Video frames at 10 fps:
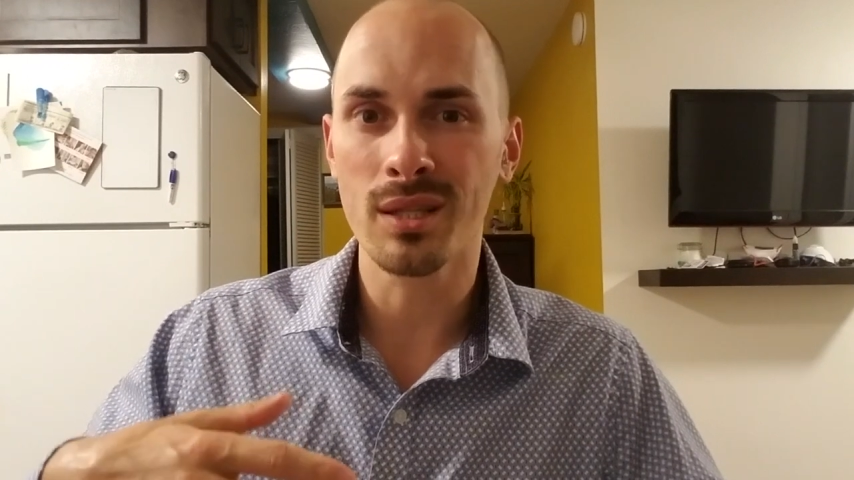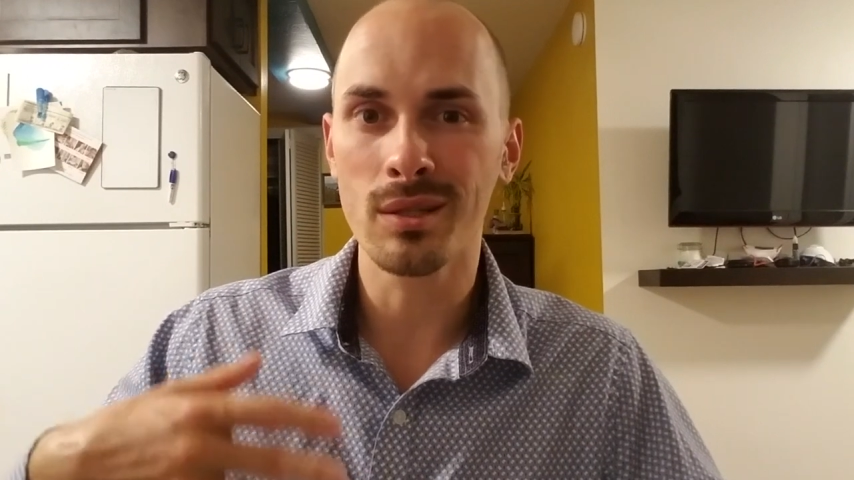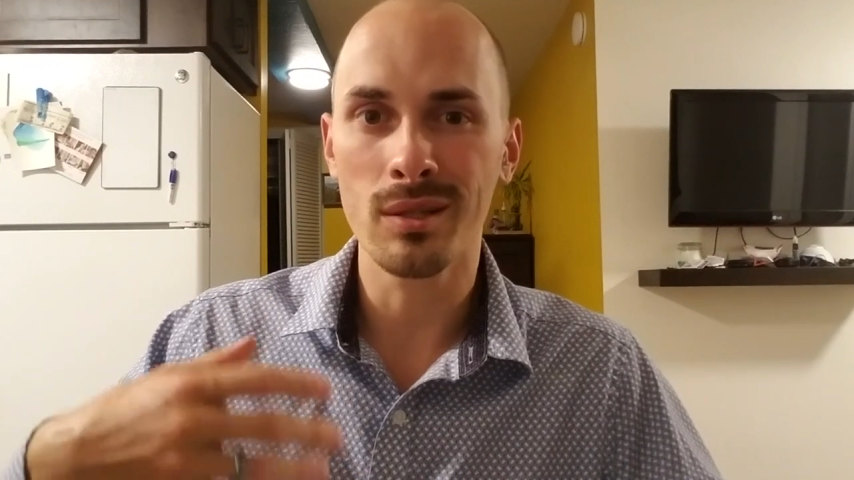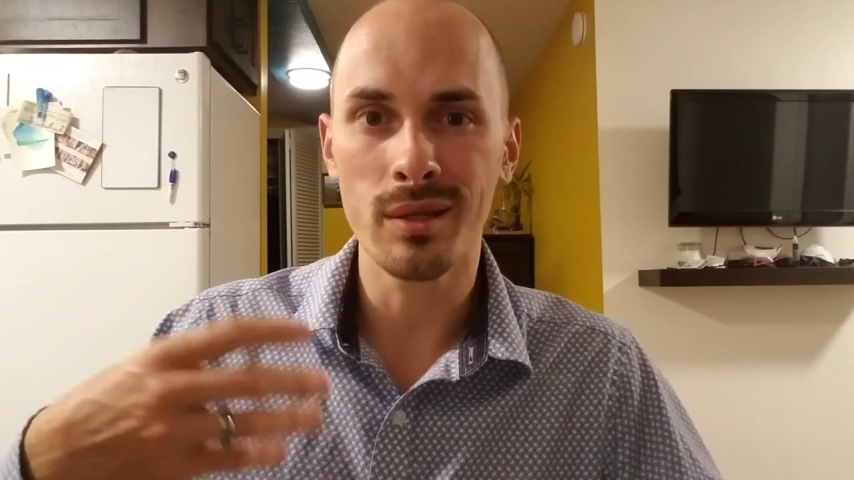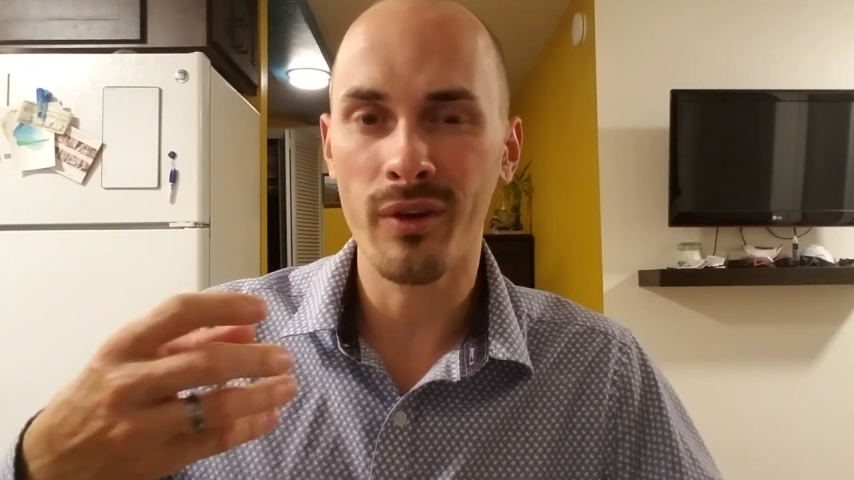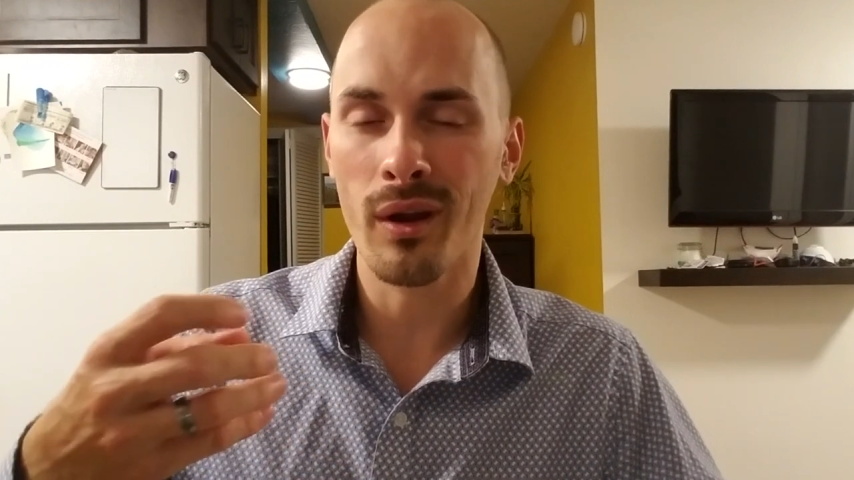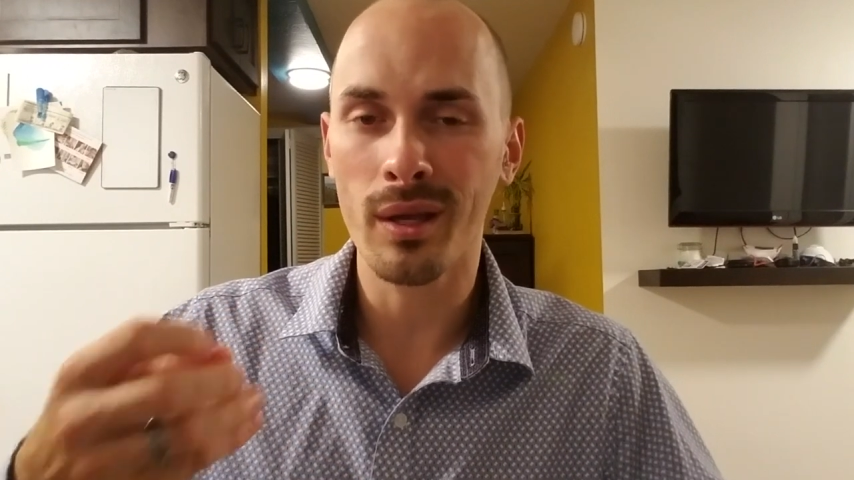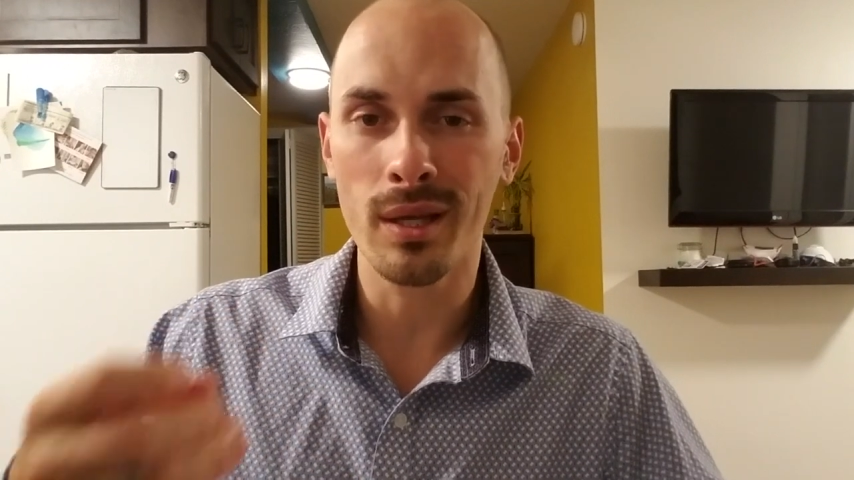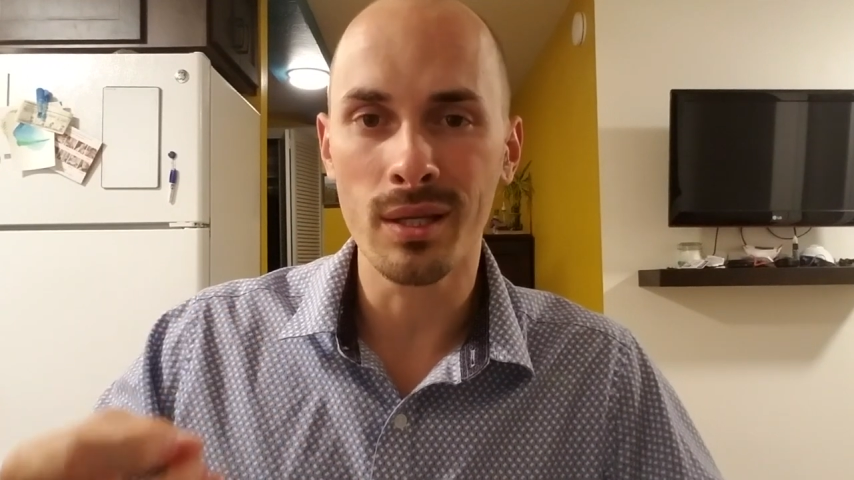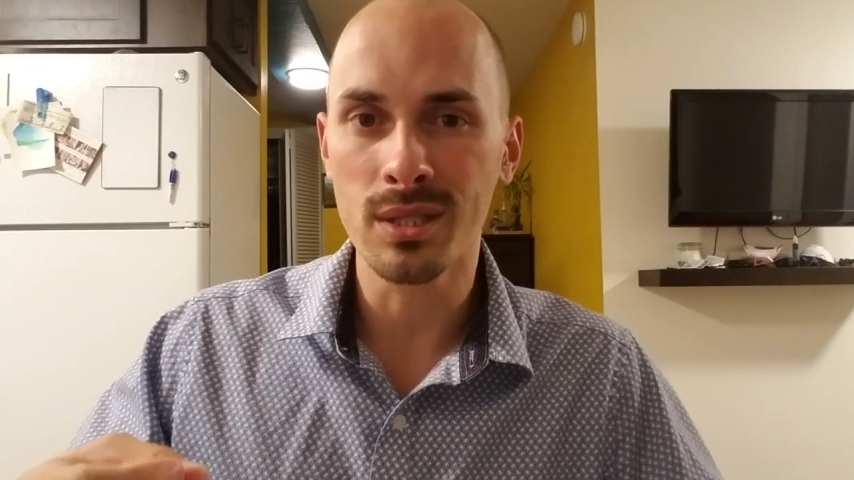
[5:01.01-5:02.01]
to very
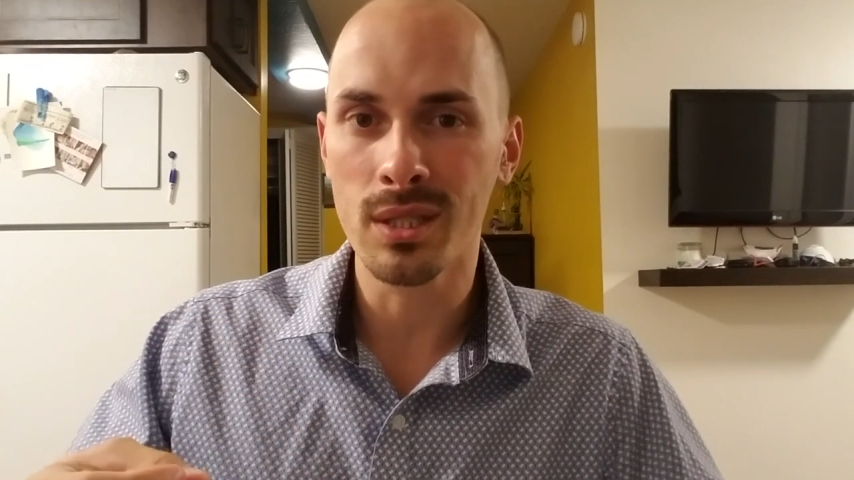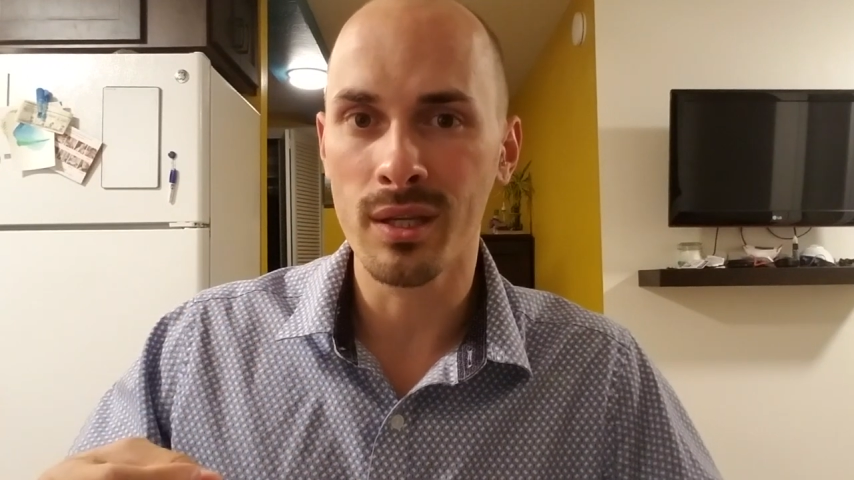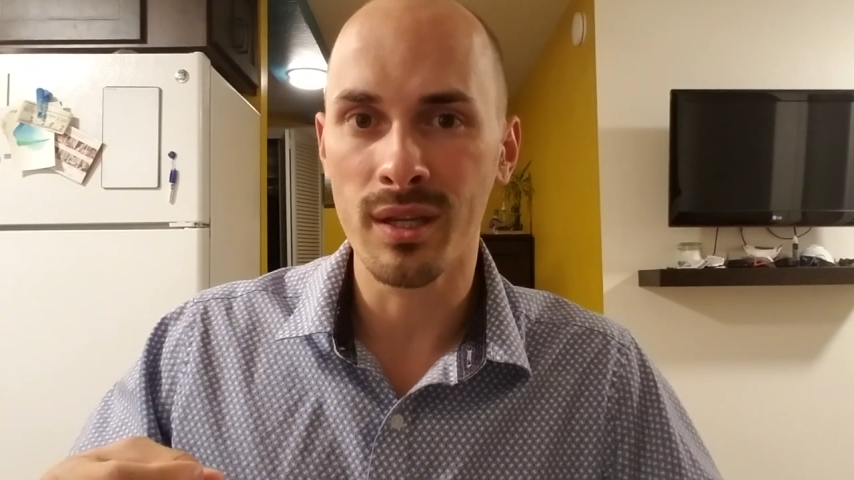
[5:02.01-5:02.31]
easy to